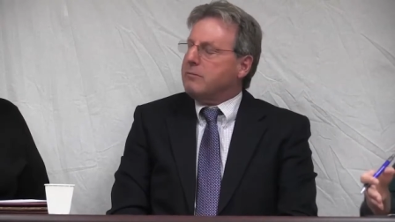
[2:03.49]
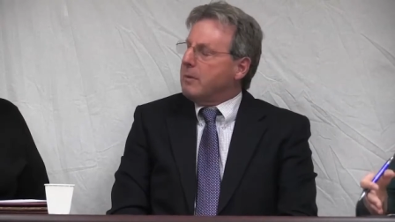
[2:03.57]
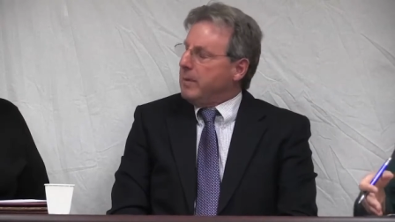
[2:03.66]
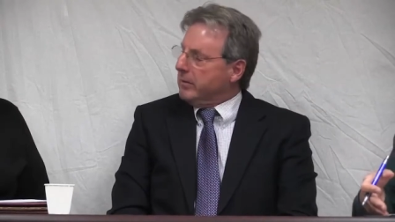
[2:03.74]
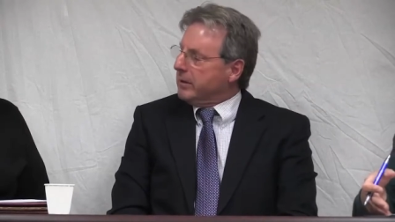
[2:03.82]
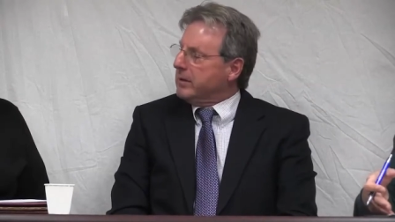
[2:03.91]
the
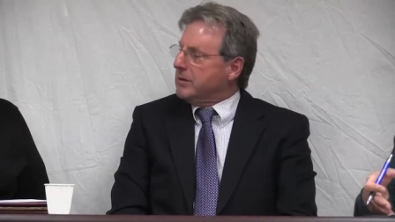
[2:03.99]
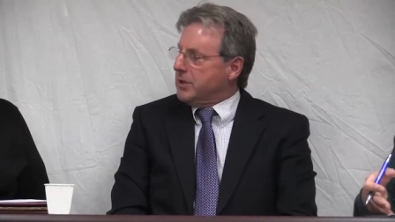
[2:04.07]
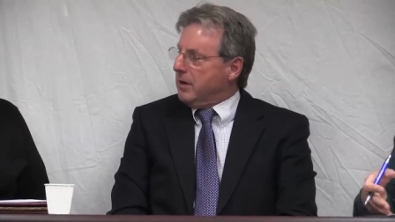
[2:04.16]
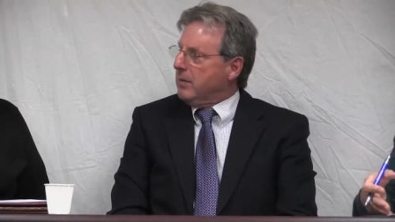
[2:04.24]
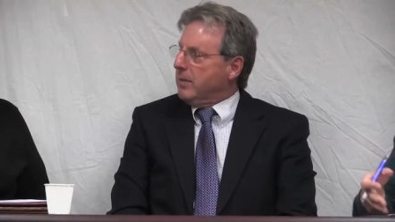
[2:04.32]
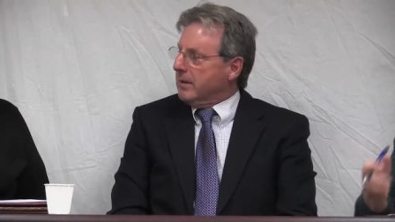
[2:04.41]
Republican
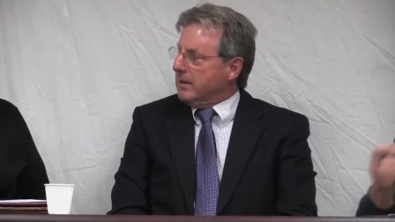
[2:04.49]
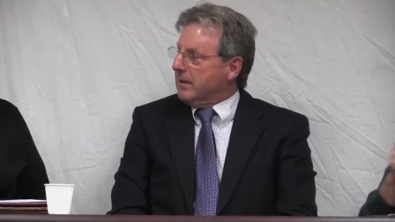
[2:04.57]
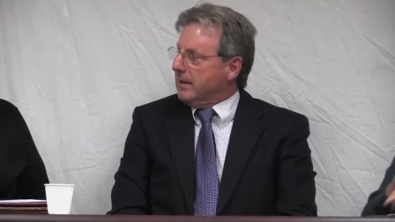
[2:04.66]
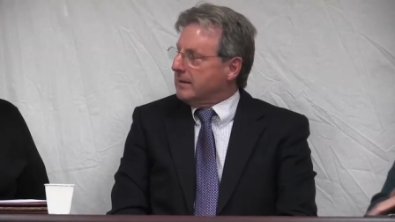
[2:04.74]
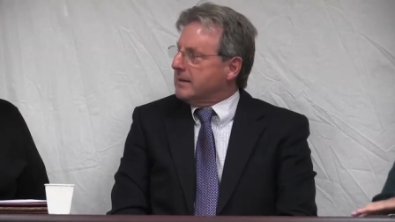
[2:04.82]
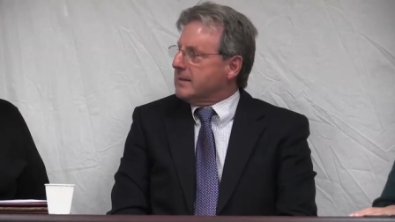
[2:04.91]
chairman
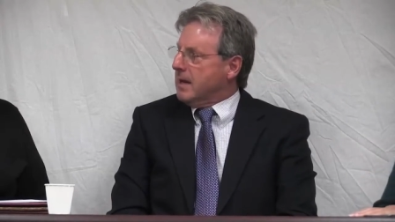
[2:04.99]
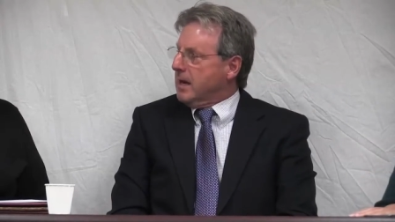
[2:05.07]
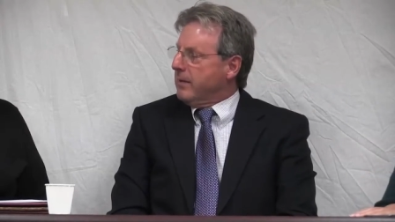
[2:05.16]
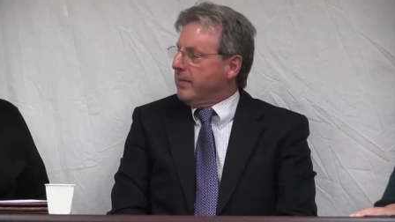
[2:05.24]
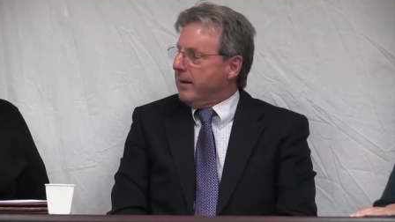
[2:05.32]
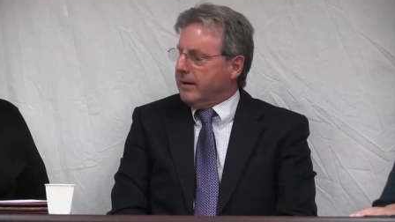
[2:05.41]
at the
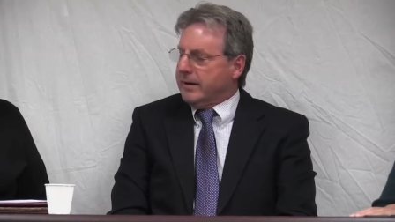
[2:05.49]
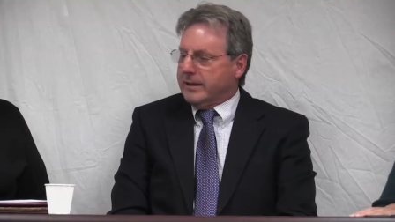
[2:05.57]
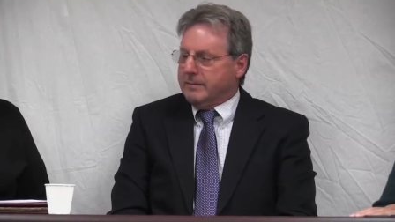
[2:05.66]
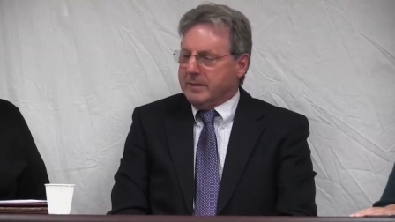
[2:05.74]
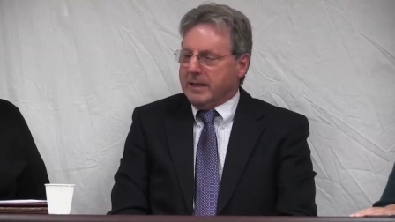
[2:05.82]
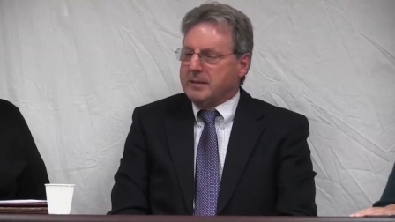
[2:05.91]
time,
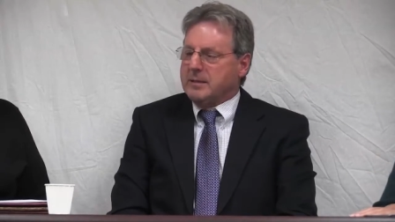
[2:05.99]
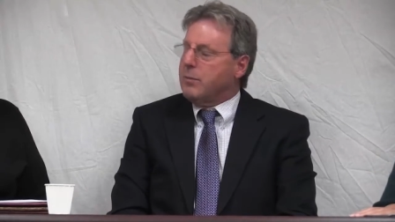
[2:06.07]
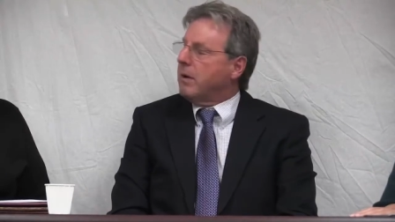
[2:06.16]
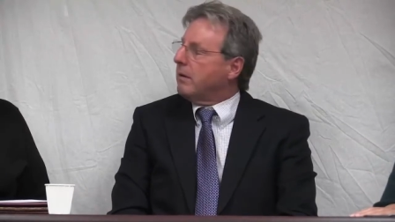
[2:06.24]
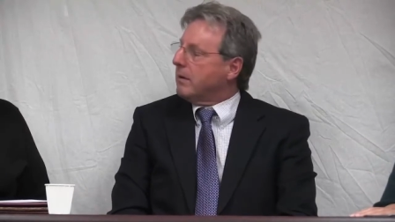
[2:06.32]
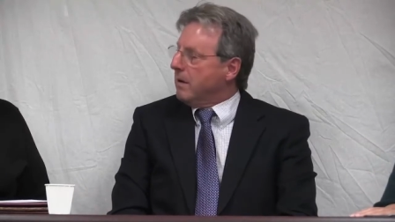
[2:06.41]
Nancy
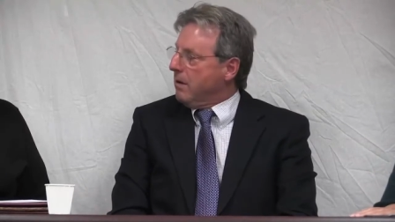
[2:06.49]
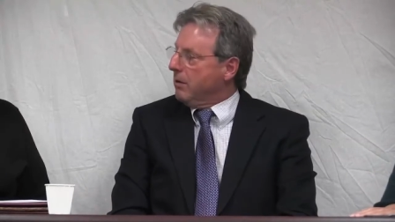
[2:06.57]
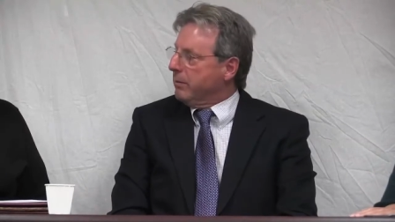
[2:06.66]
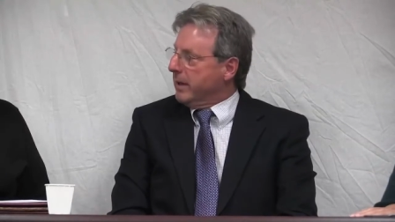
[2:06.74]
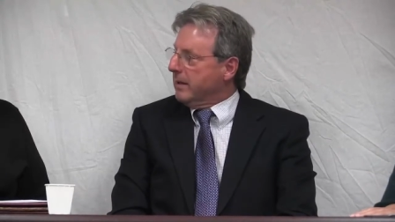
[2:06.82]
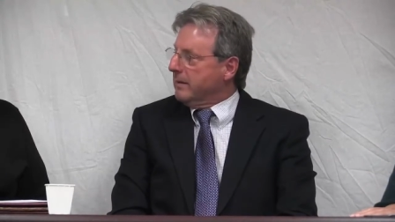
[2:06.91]
Martin,
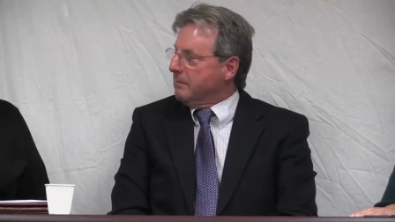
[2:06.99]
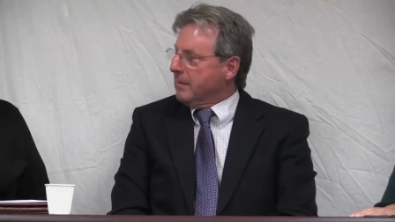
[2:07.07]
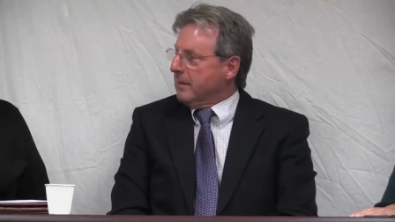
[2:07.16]
called me,